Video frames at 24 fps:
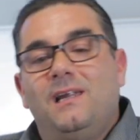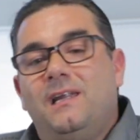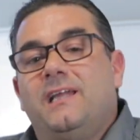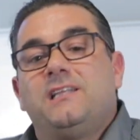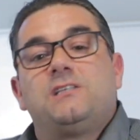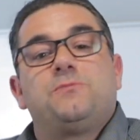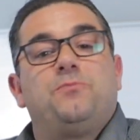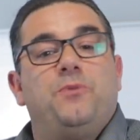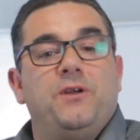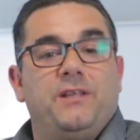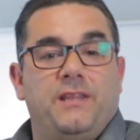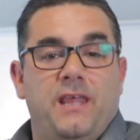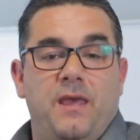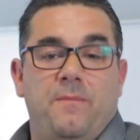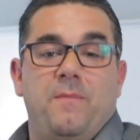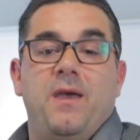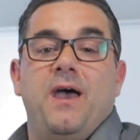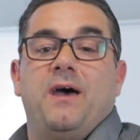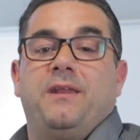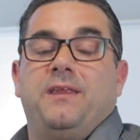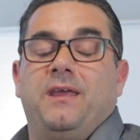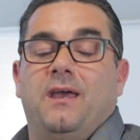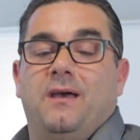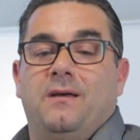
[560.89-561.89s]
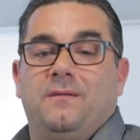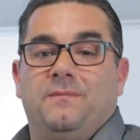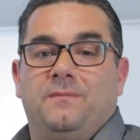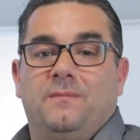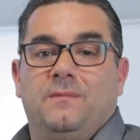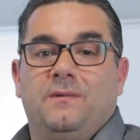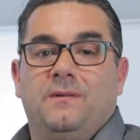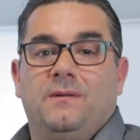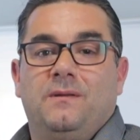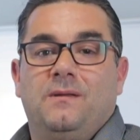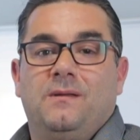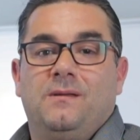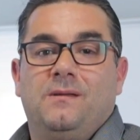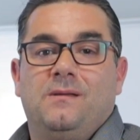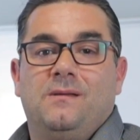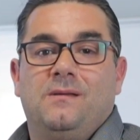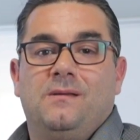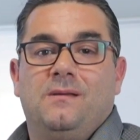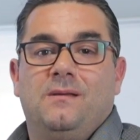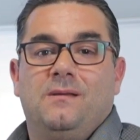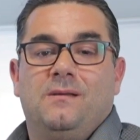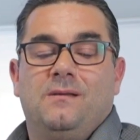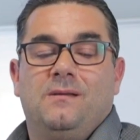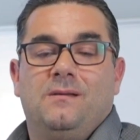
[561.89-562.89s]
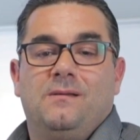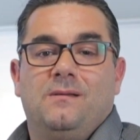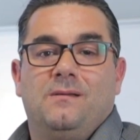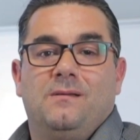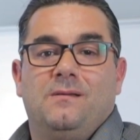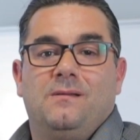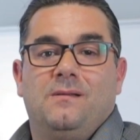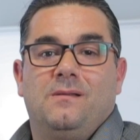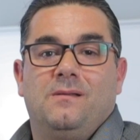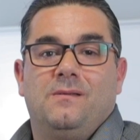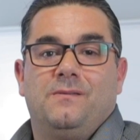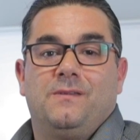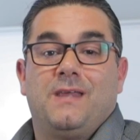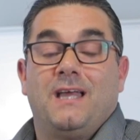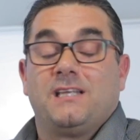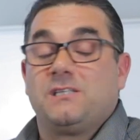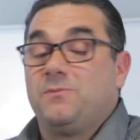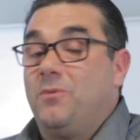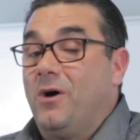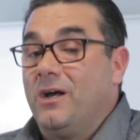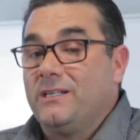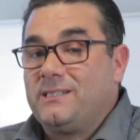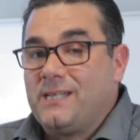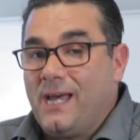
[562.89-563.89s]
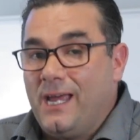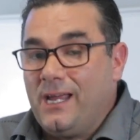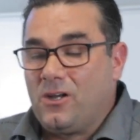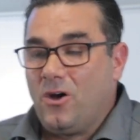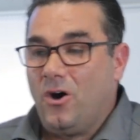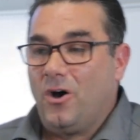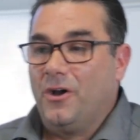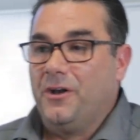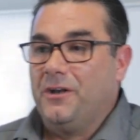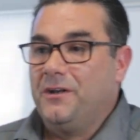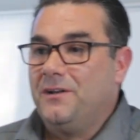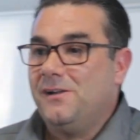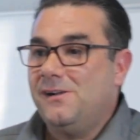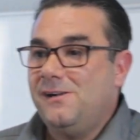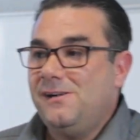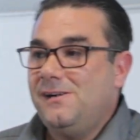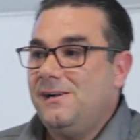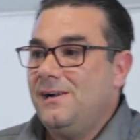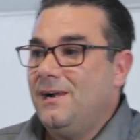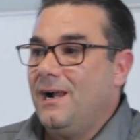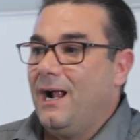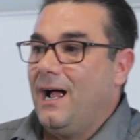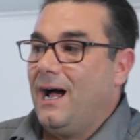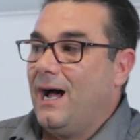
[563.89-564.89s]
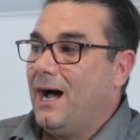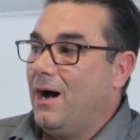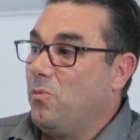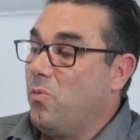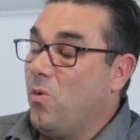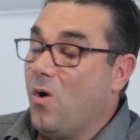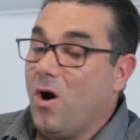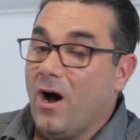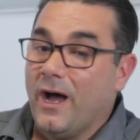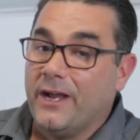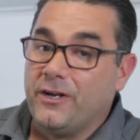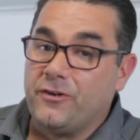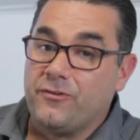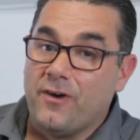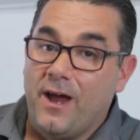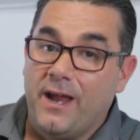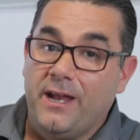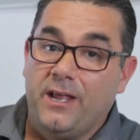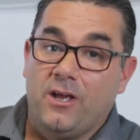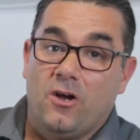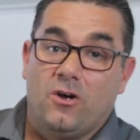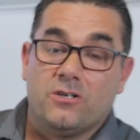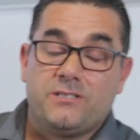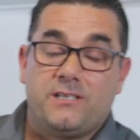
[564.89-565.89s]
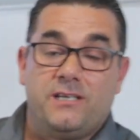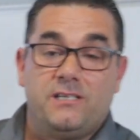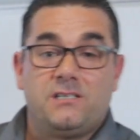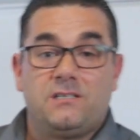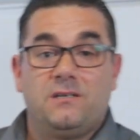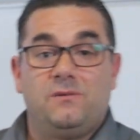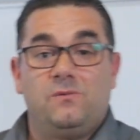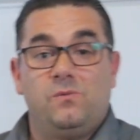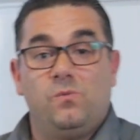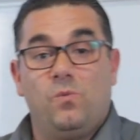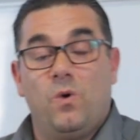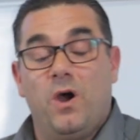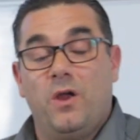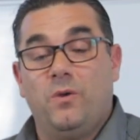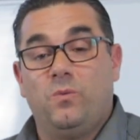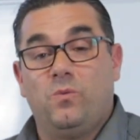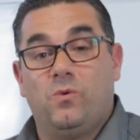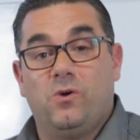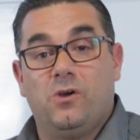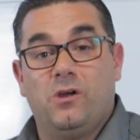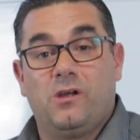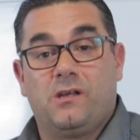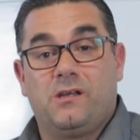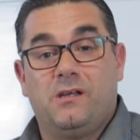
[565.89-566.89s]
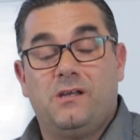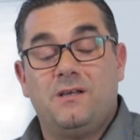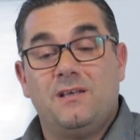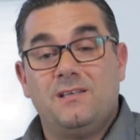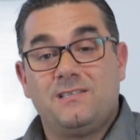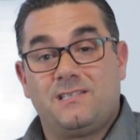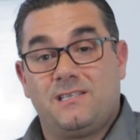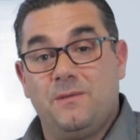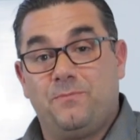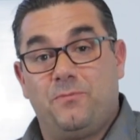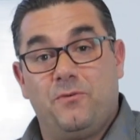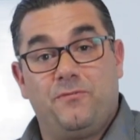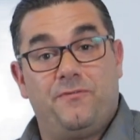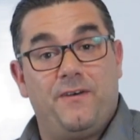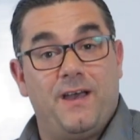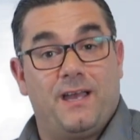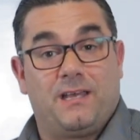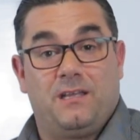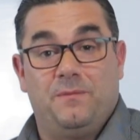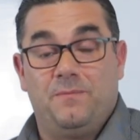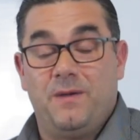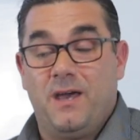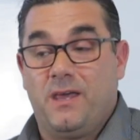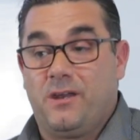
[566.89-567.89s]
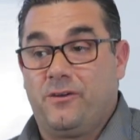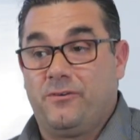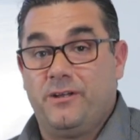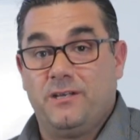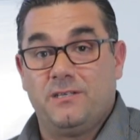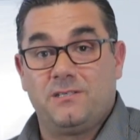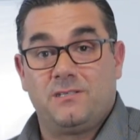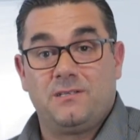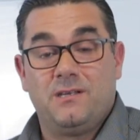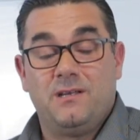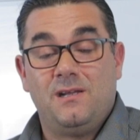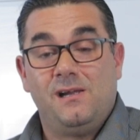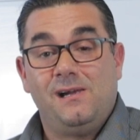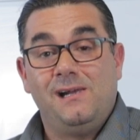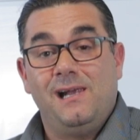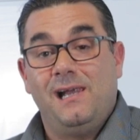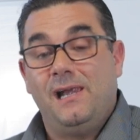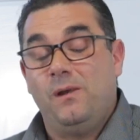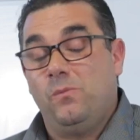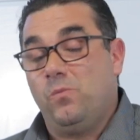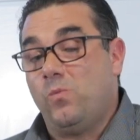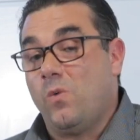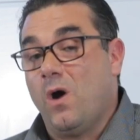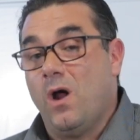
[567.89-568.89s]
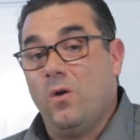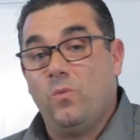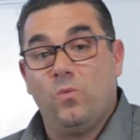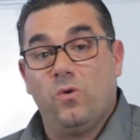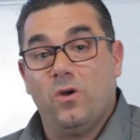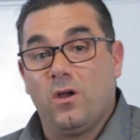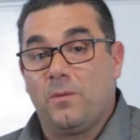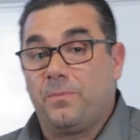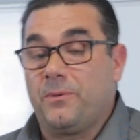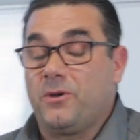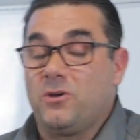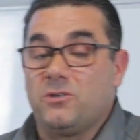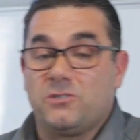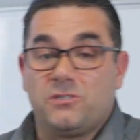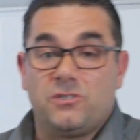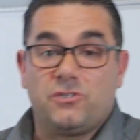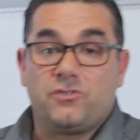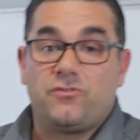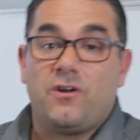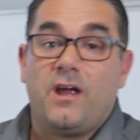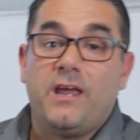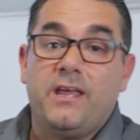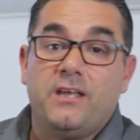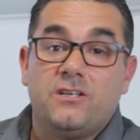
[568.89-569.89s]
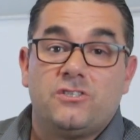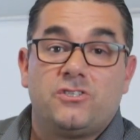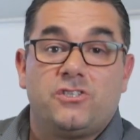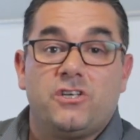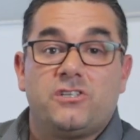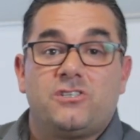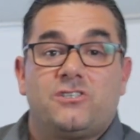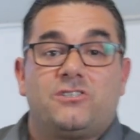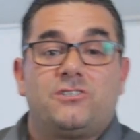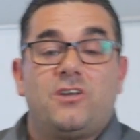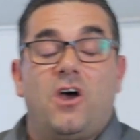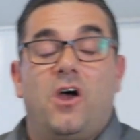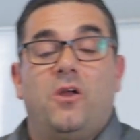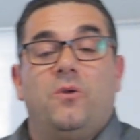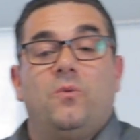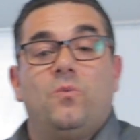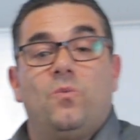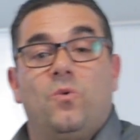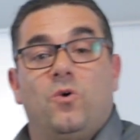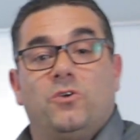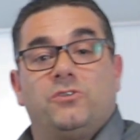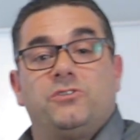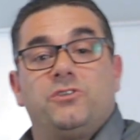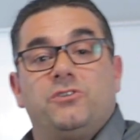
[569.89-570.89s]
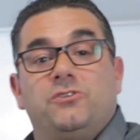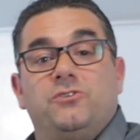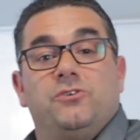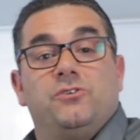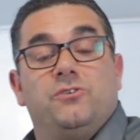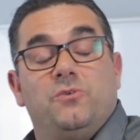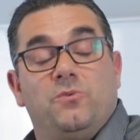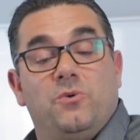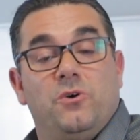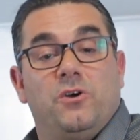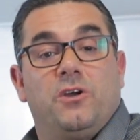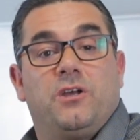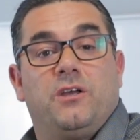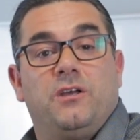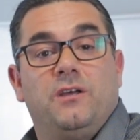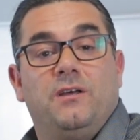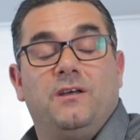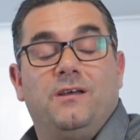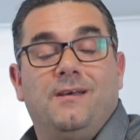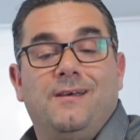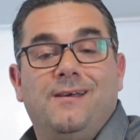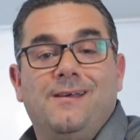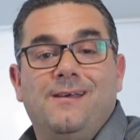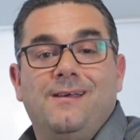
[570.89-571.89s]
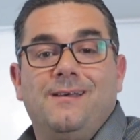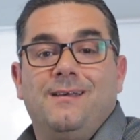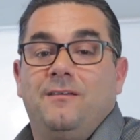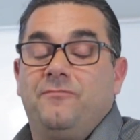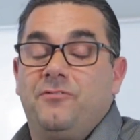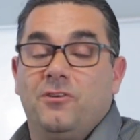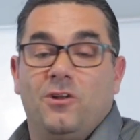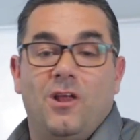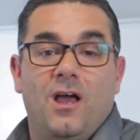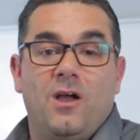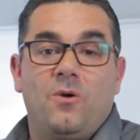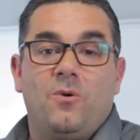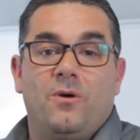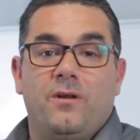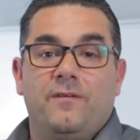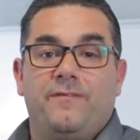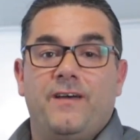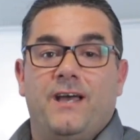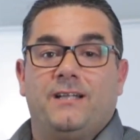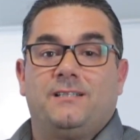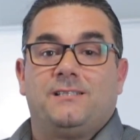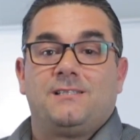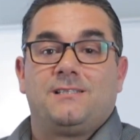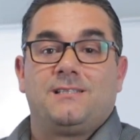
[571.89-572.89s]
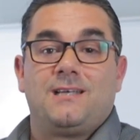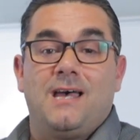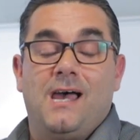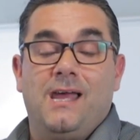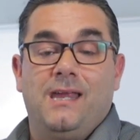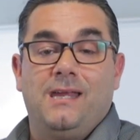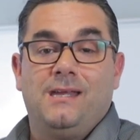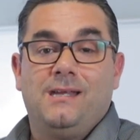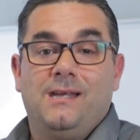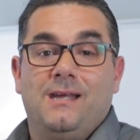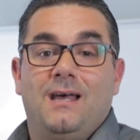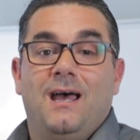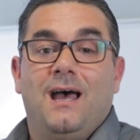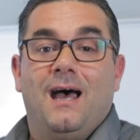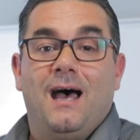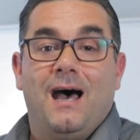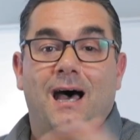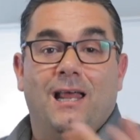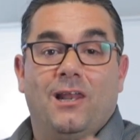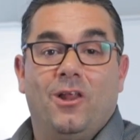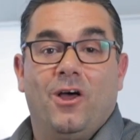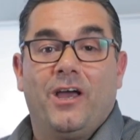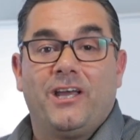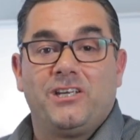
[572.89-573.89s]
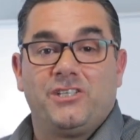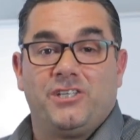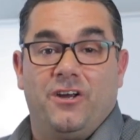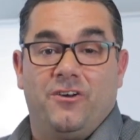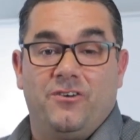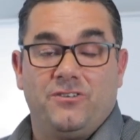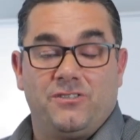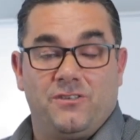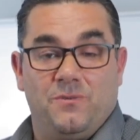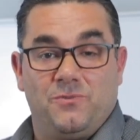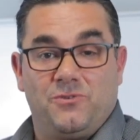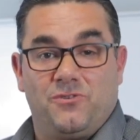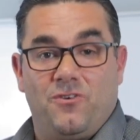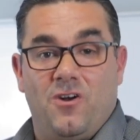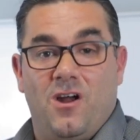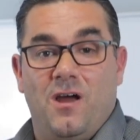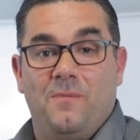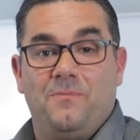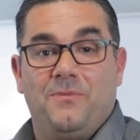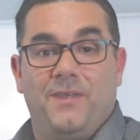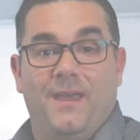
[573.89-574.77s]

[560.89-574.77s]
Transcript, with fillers: Let's bring them out here. That's my take on uh, why training Aussies won't work. Simple fact of the matter is, it won't work because Australians just don't want to do the work. If you like what I've had to say, uh, like, share and subscribe.